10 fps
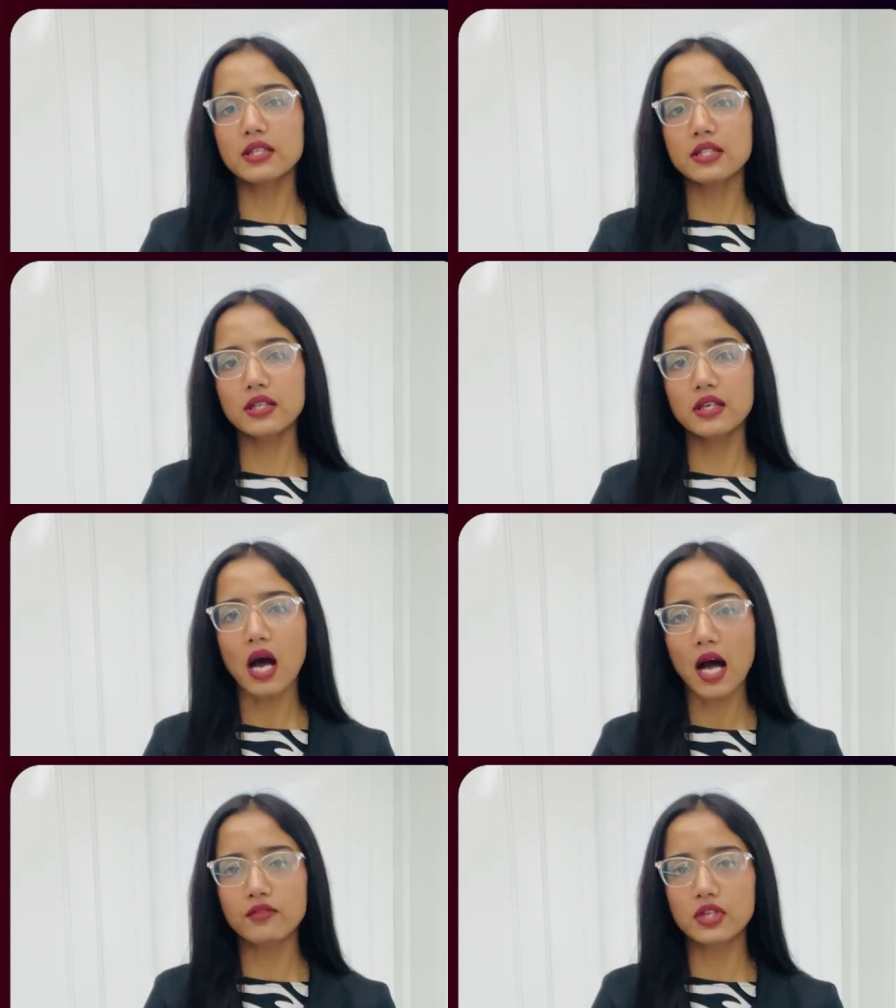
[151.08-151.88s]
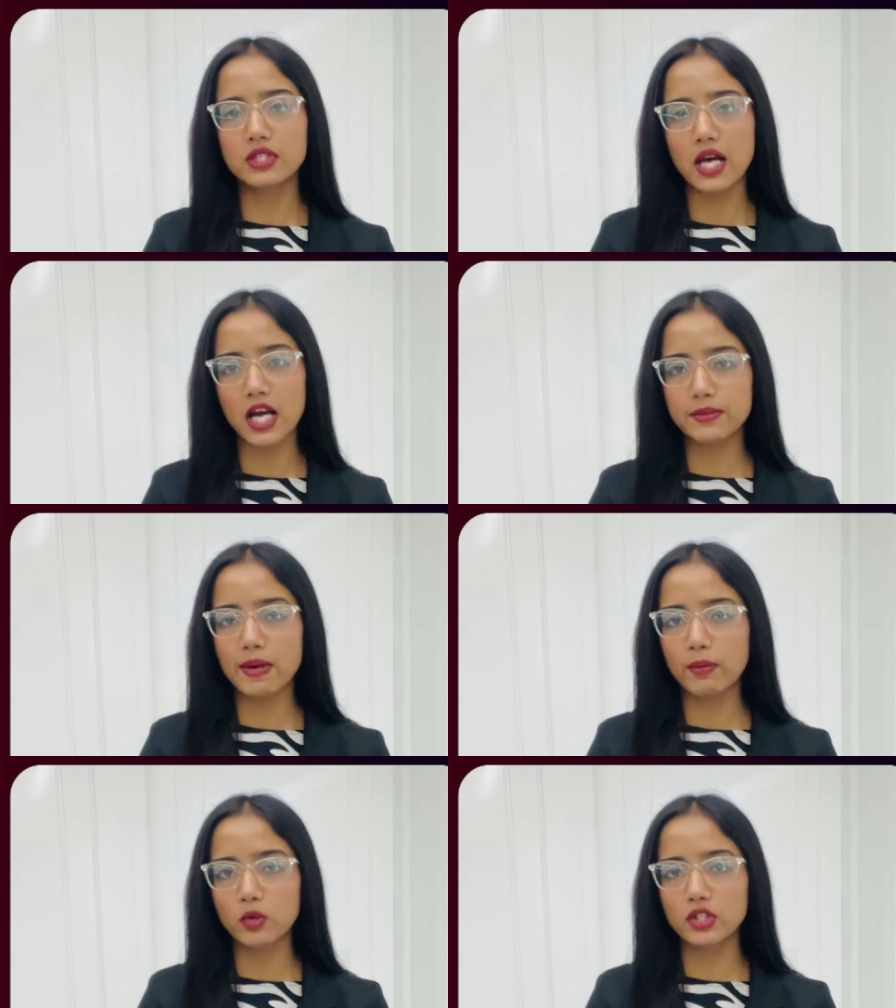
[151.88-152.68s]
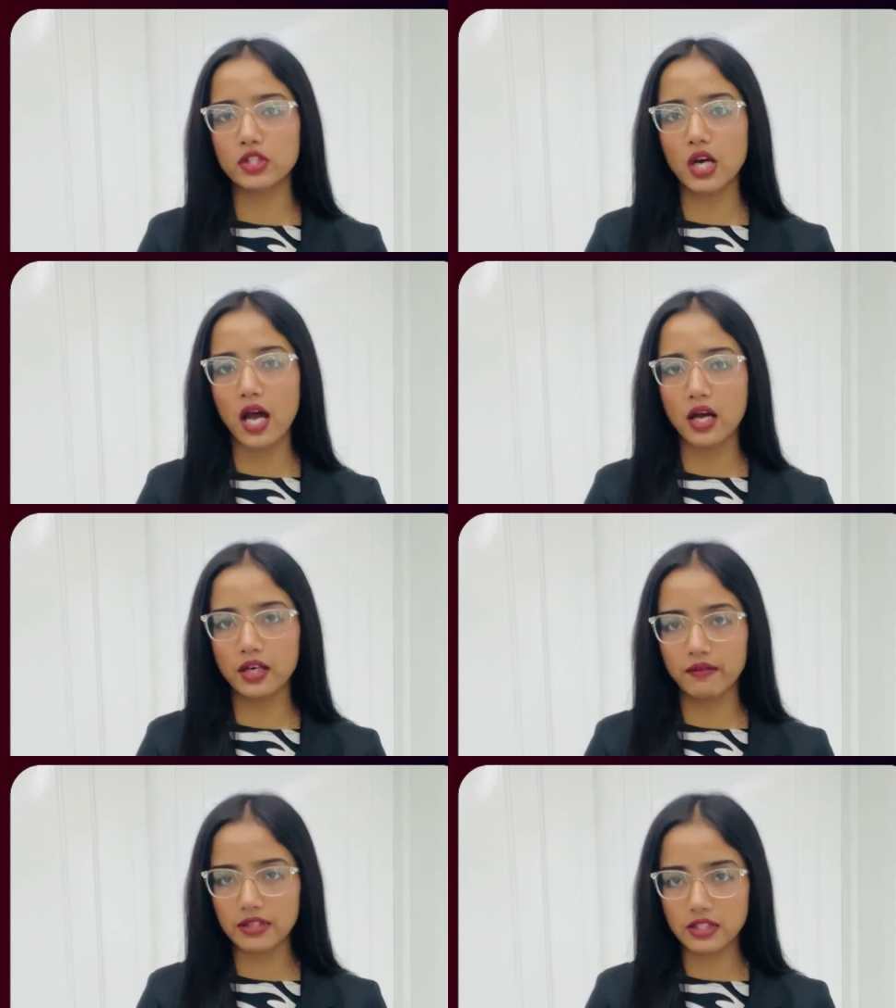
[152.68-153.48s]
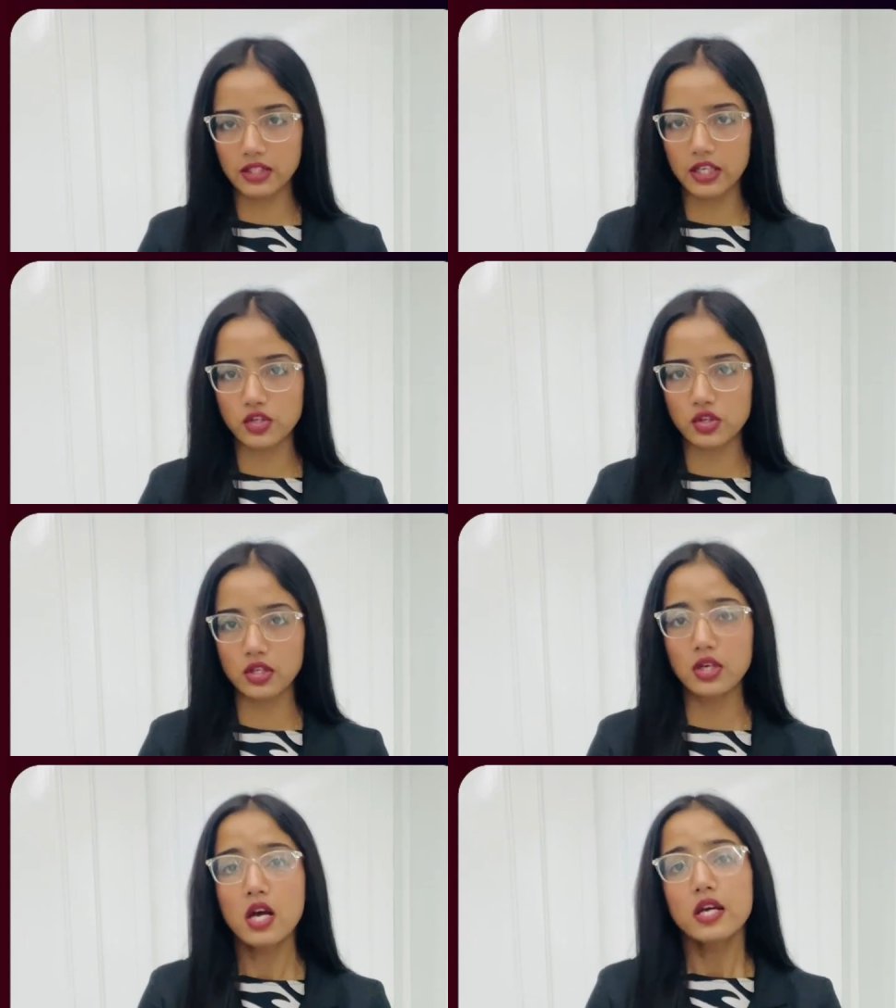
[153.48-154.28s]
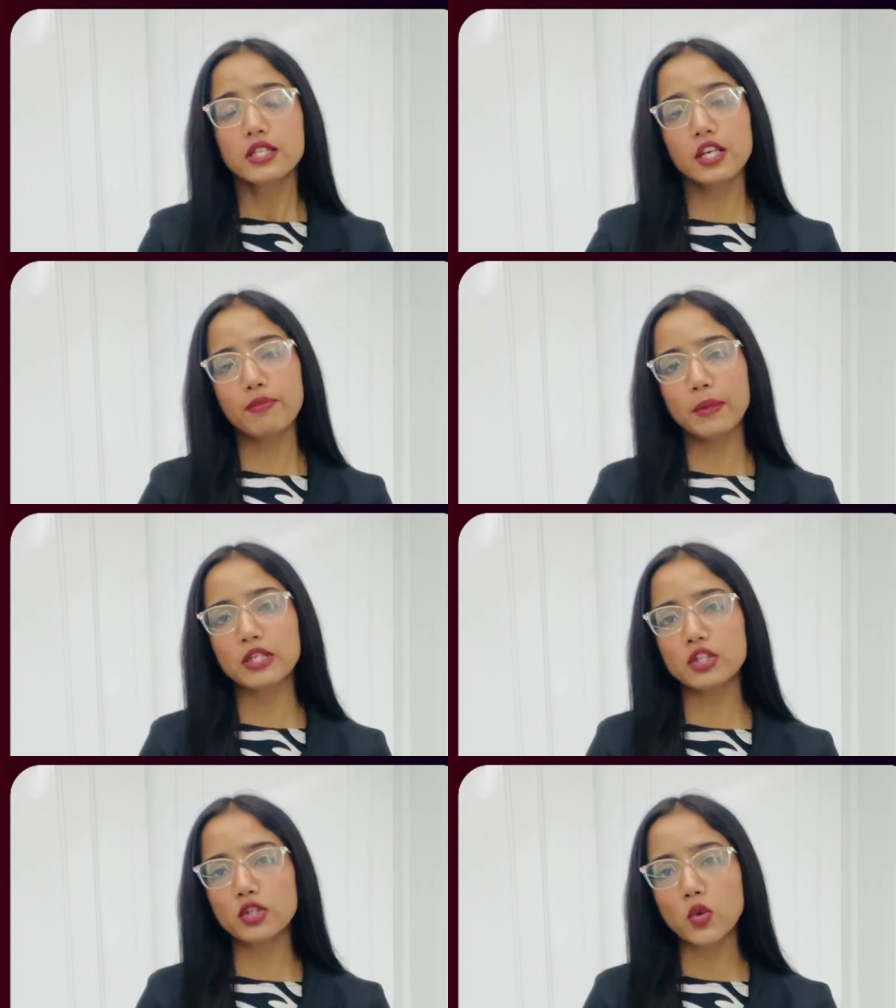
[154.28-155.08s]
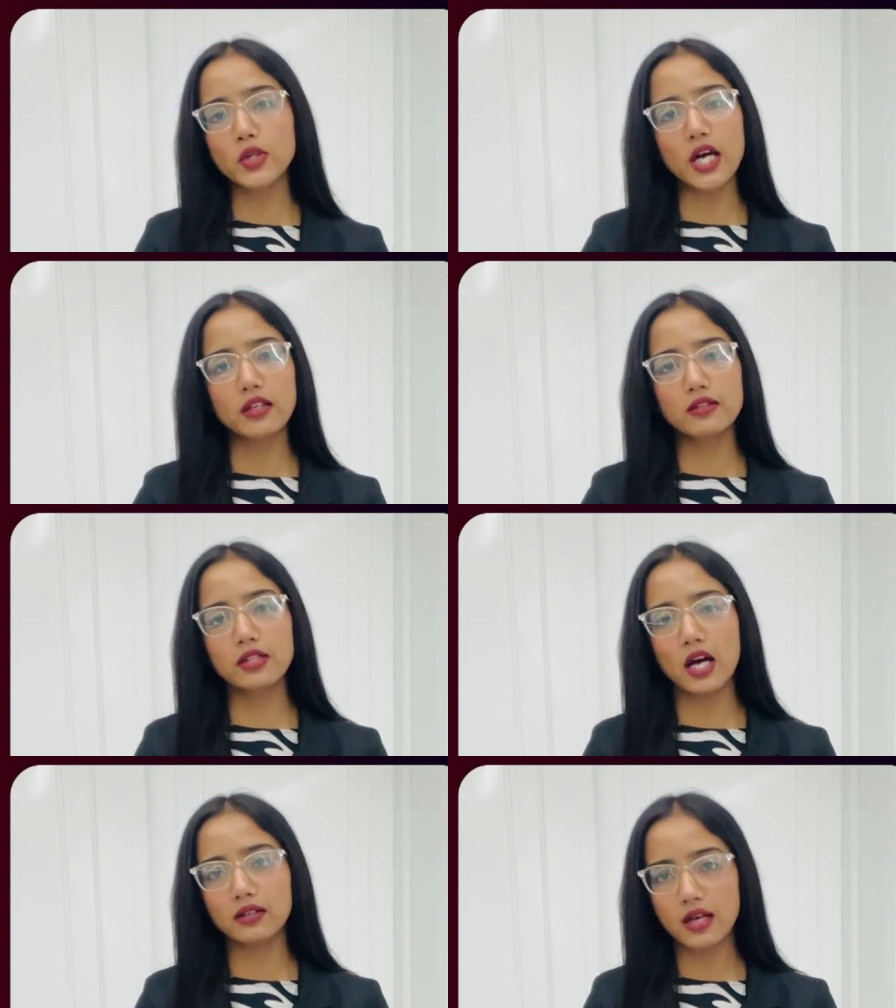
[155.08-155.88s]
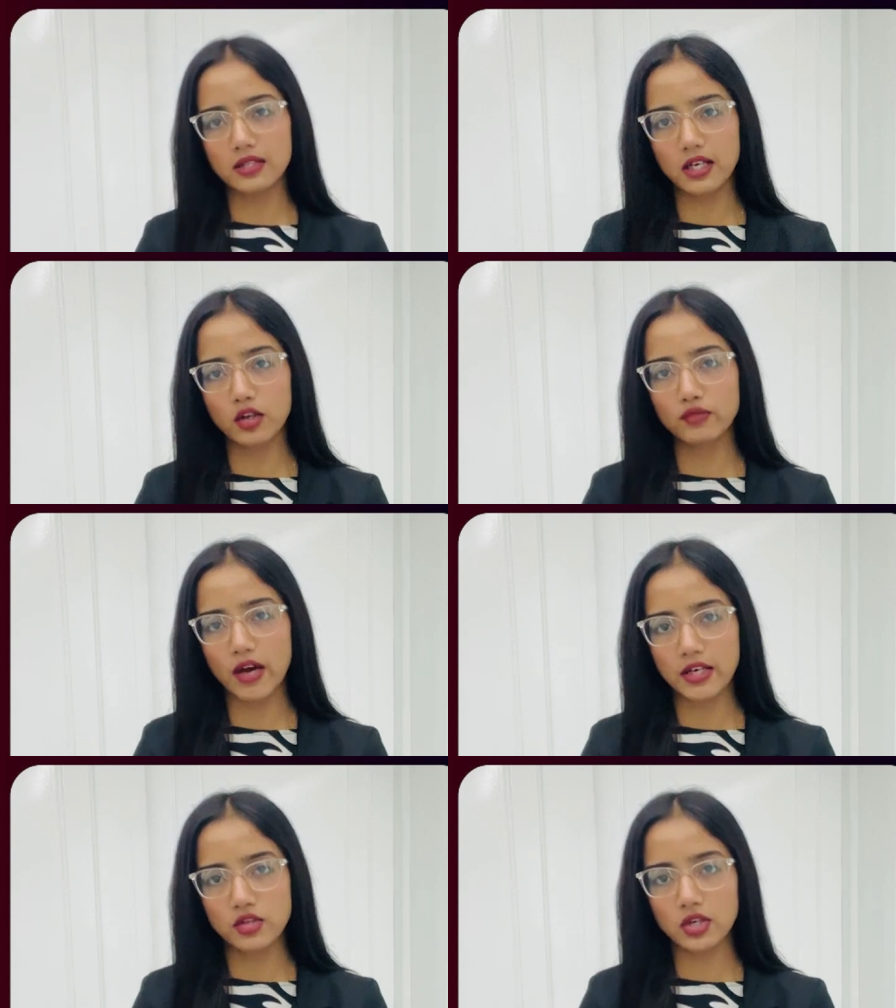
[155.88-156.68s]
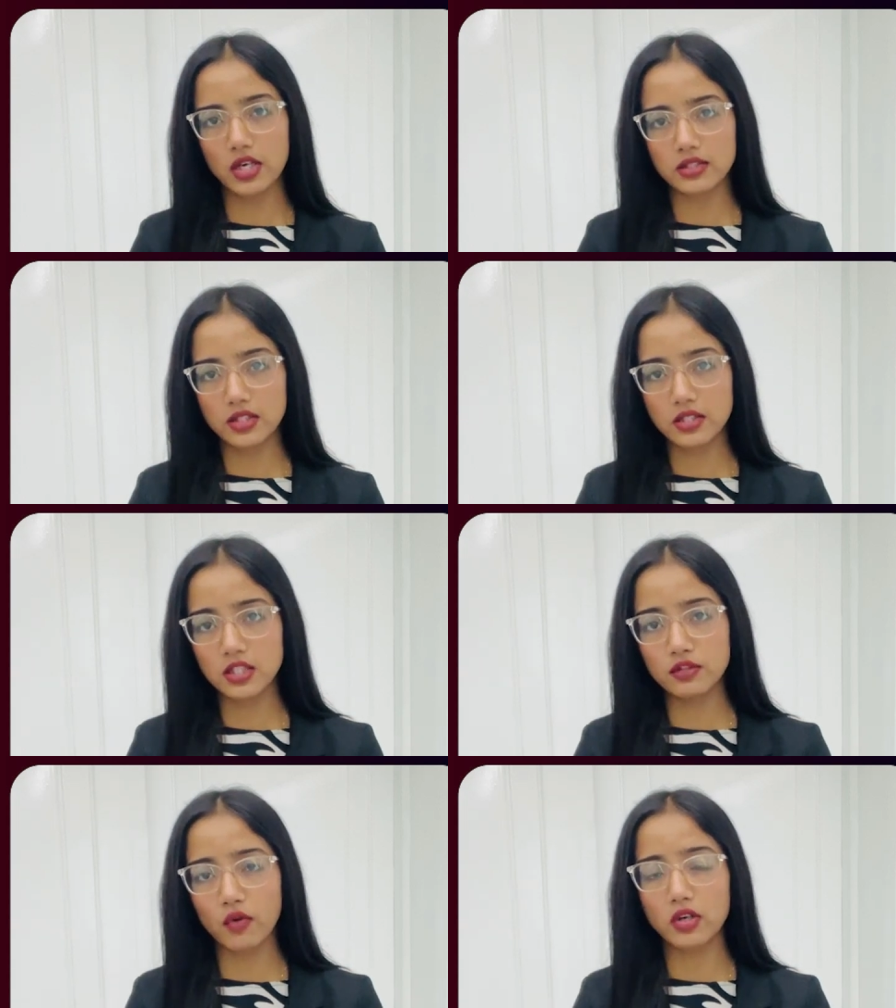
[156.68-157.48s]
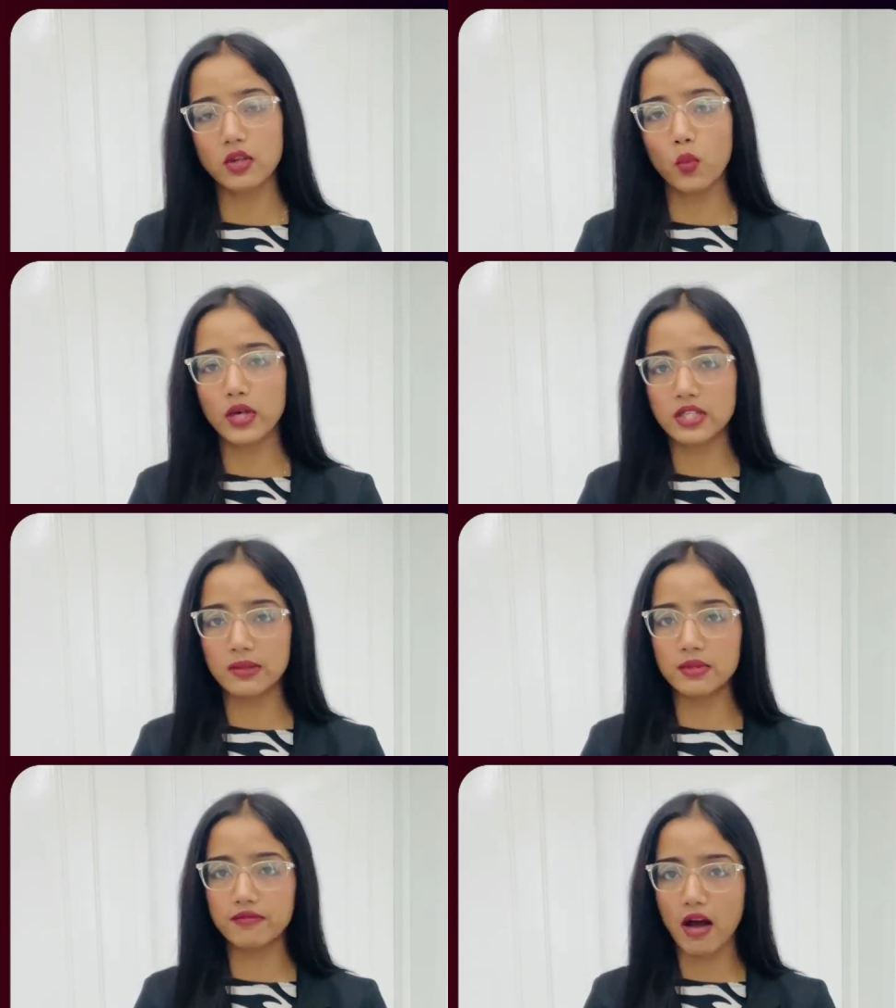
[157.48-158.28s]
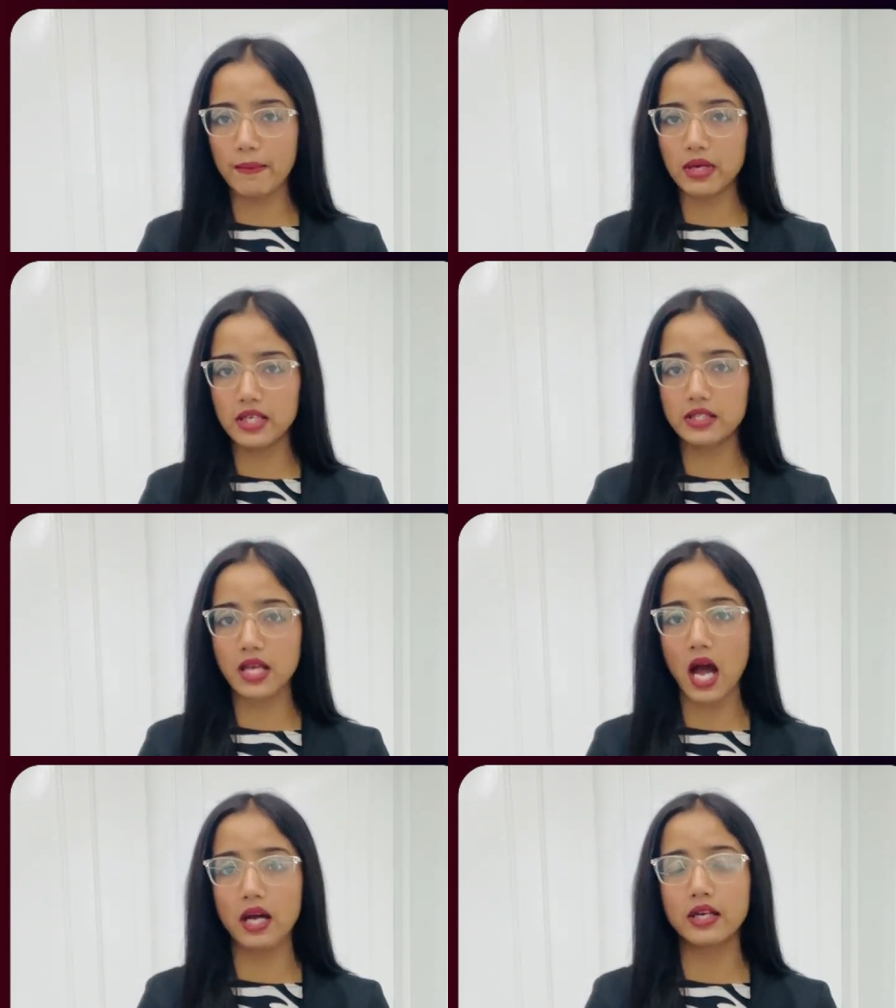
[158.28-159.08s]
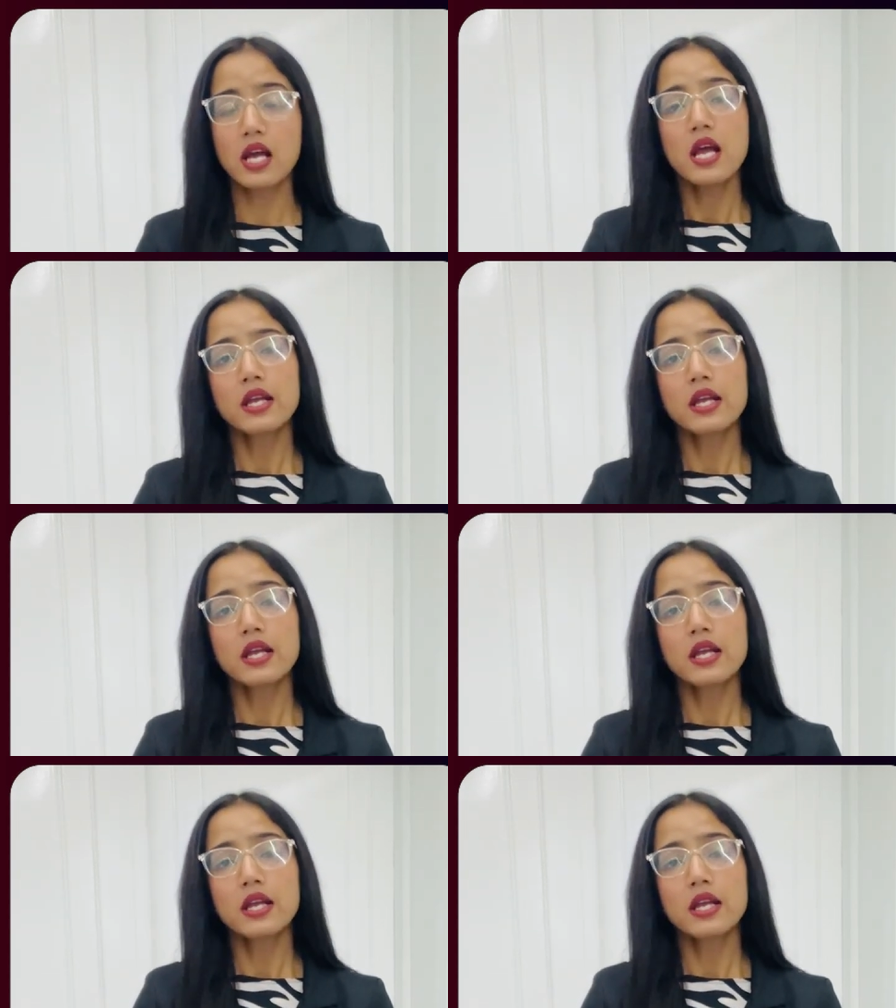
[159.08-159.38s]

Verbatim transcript: incident in Hathras has prompted an investigation. Chief Minister Yogi Adityanath has announced financial assistance for the victims' families and